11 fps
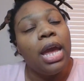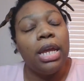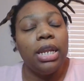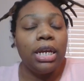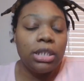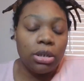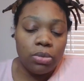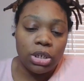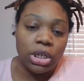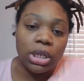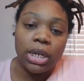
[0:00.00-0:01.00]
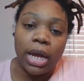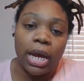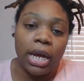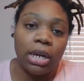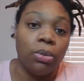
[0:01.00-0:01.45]
And that's a question that I
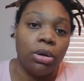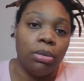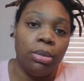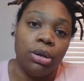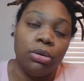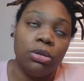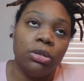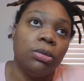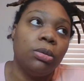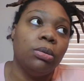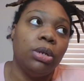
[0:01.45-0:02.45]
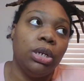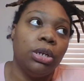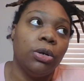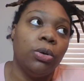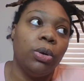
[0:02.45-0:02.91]
kind of want to pose,
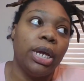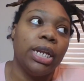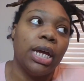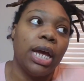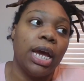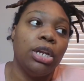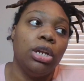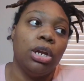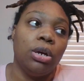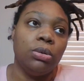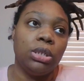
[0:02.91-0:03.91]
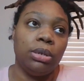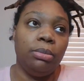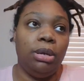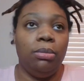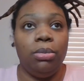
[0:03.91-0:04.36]
and I know
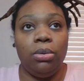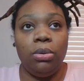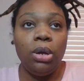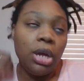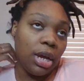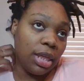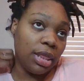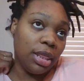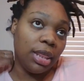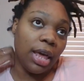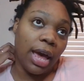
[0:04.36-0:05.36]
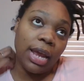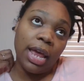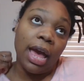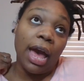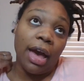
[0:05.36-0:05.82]
some people
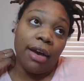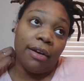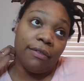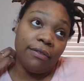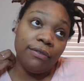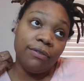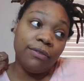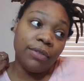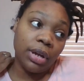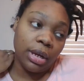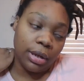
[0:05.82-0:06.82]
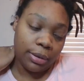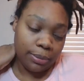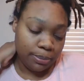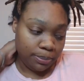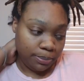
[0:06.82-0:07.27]
that have
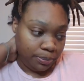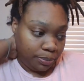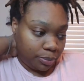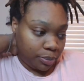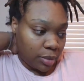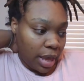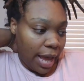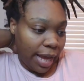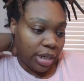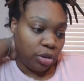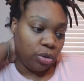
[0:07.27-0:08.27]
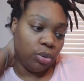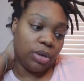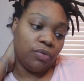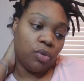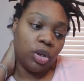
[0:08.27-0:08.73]
um, had to
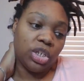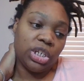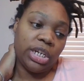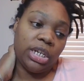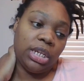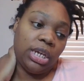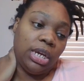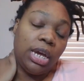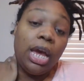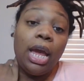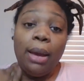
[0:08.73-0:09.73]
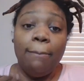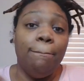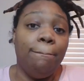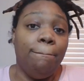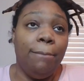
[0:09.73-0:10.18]
unfortunately
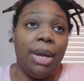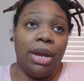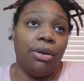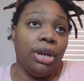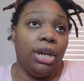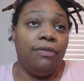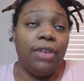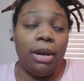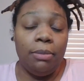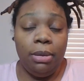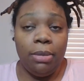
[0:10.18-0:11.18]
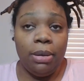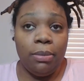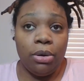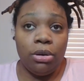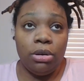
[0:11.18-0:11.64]
bury family
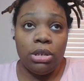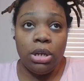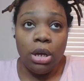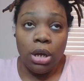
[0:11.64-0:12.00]
members,